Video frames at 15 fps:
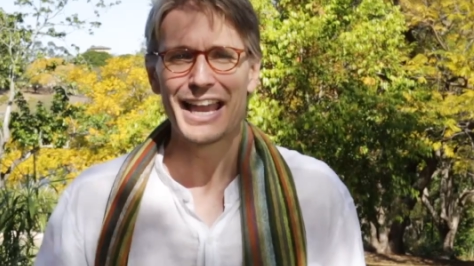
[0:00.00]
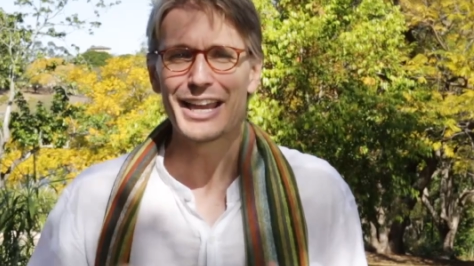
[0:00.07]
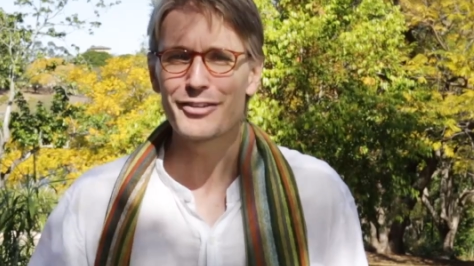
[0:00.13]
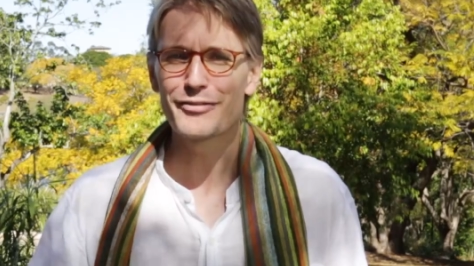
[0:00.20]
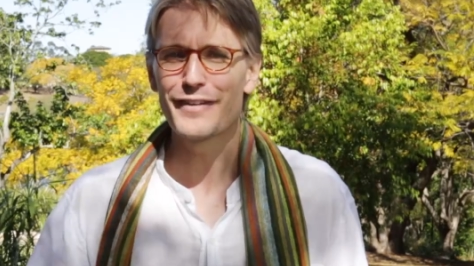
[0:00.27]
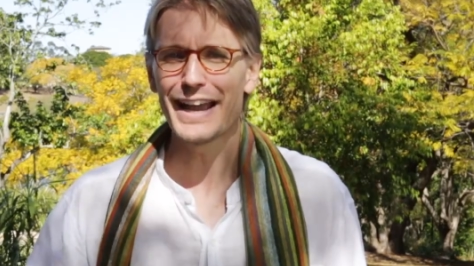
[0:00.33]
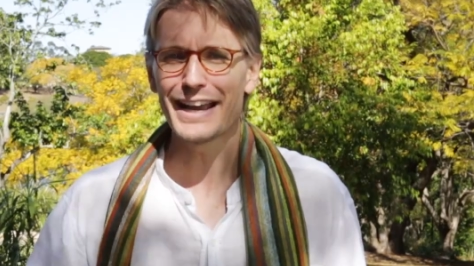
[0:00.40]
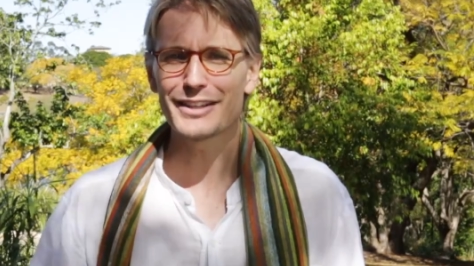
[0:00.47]
In
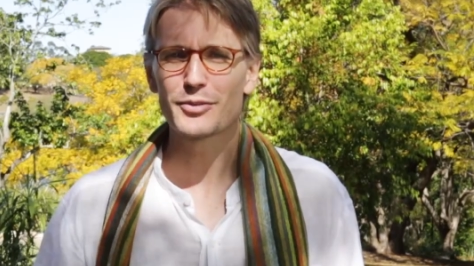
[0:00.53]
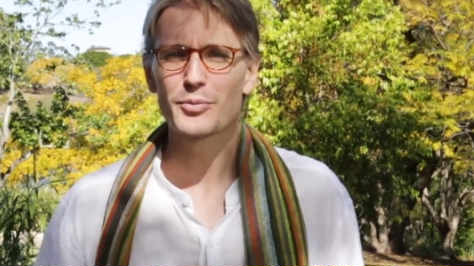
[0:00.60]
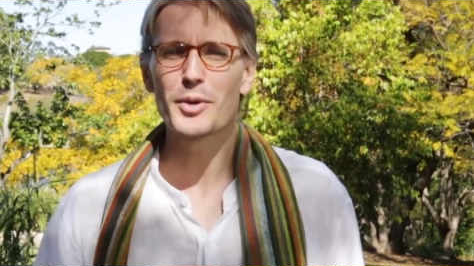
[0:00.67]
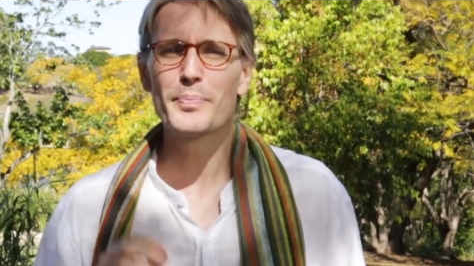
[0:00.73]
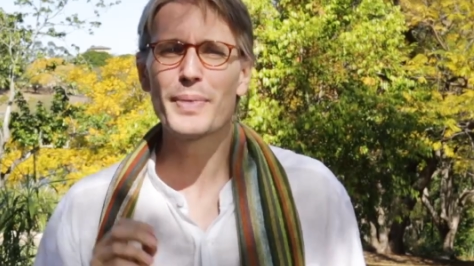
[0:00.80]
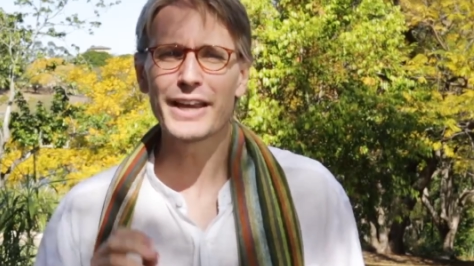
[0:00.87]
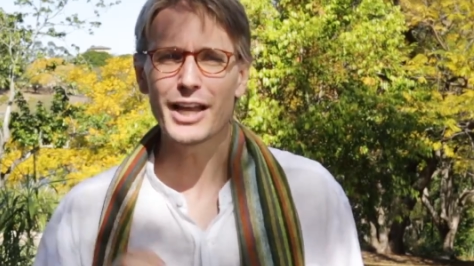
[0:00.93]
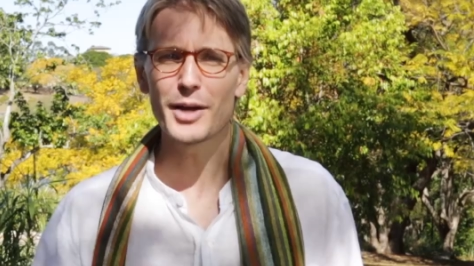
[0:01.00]
fact, we
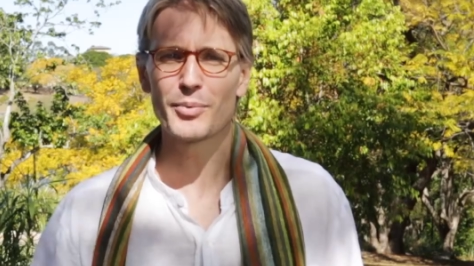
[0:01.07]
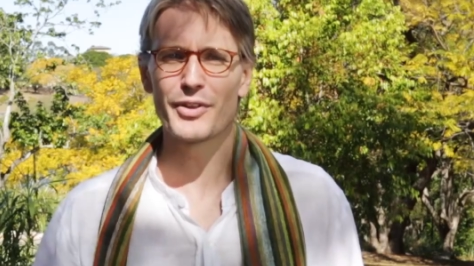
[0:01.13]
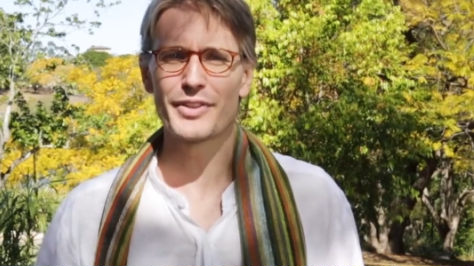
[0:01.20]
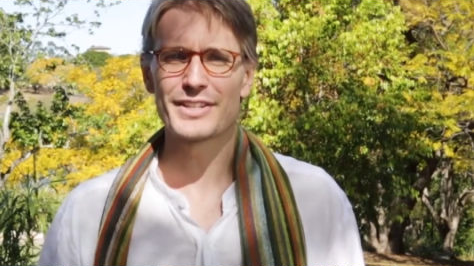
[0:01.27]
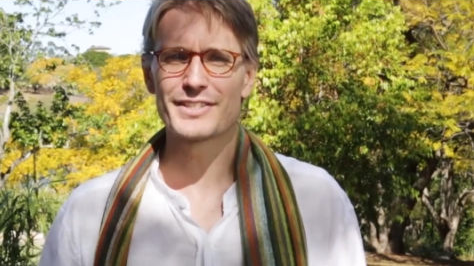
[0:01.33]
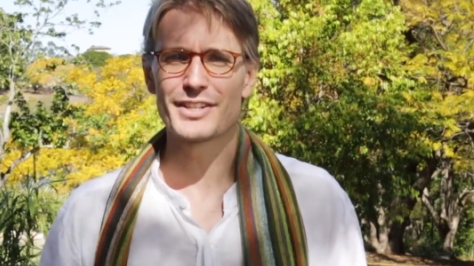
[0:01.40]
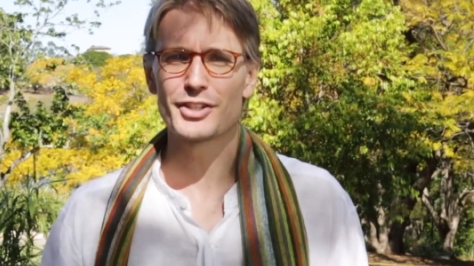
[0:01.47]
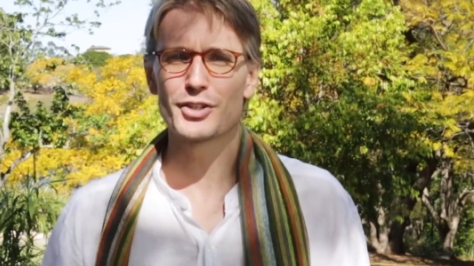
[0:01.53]
pick up on
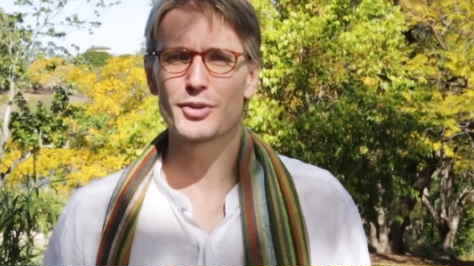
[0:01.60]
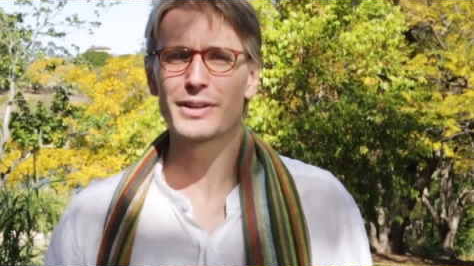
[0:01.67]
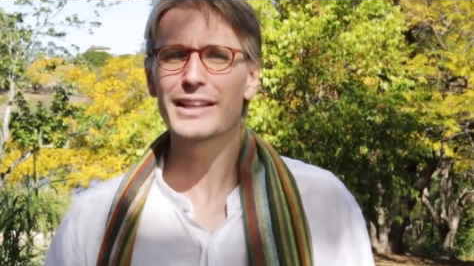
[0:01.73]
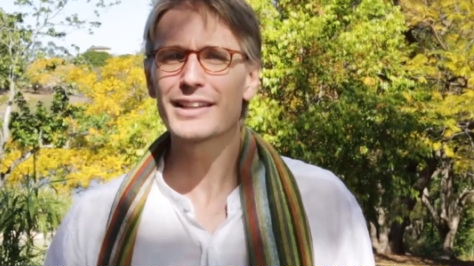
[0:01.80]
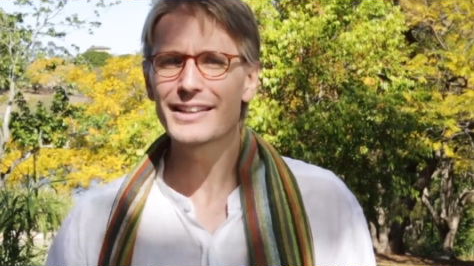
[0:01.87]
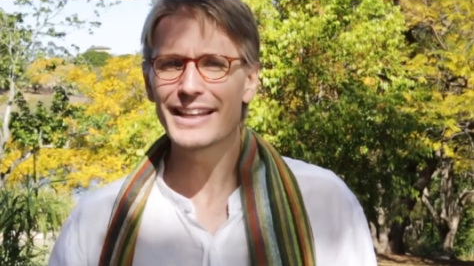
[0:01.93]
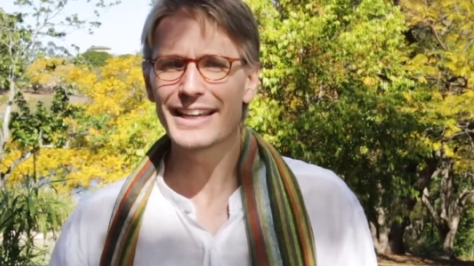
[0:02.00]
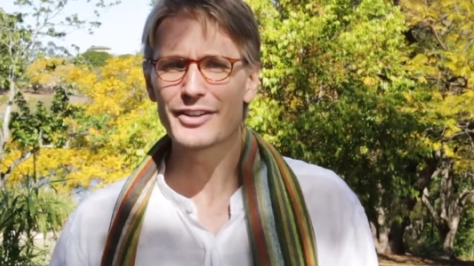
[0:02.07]
this issue a
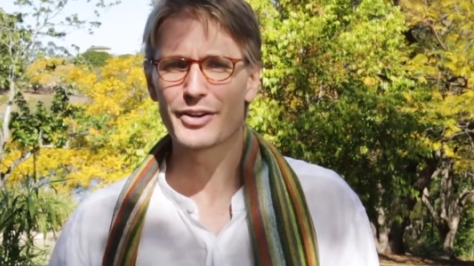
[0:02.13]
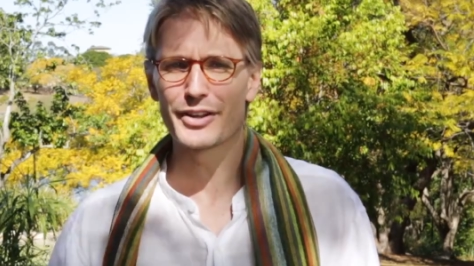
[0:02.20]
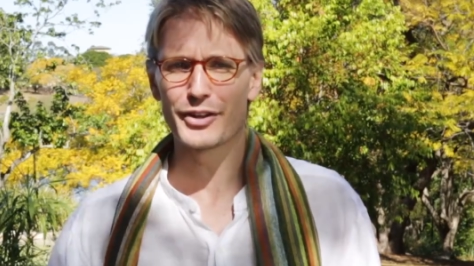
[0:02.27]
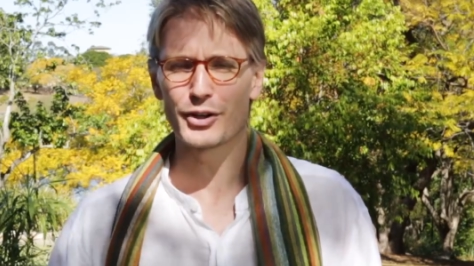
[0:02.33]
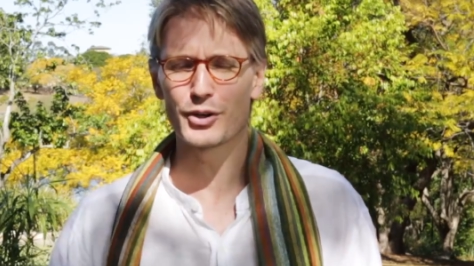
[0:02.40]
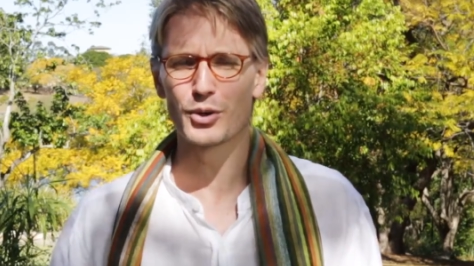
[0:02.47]
little later in the